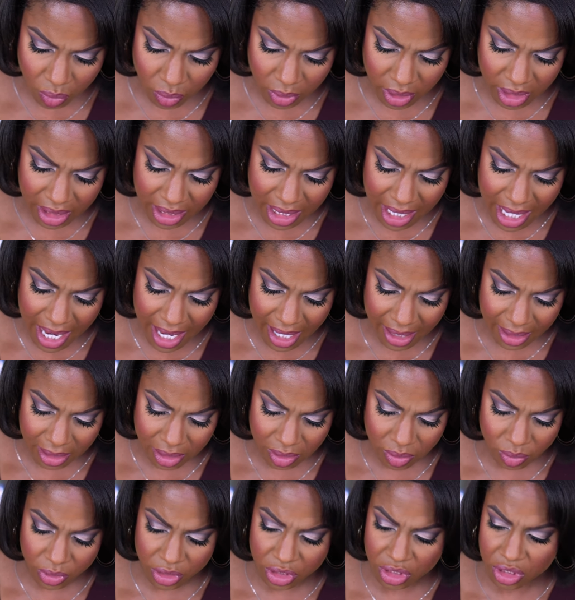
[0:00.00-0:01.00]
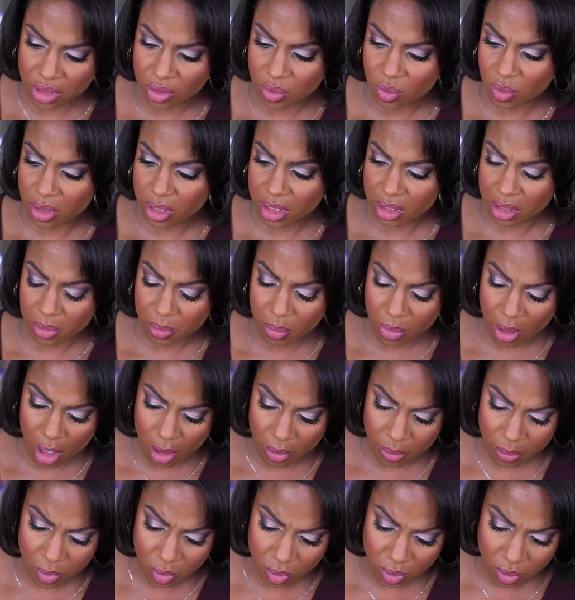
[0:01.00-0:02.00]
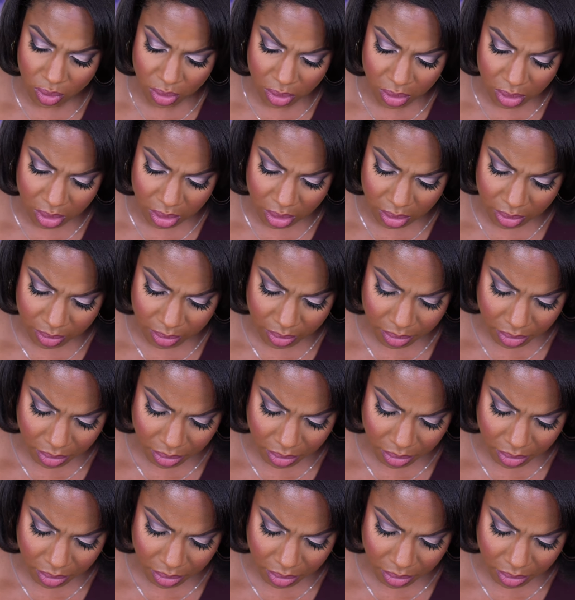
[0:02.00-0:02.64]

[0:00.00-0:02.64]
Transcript: Redox, which is one of the purples.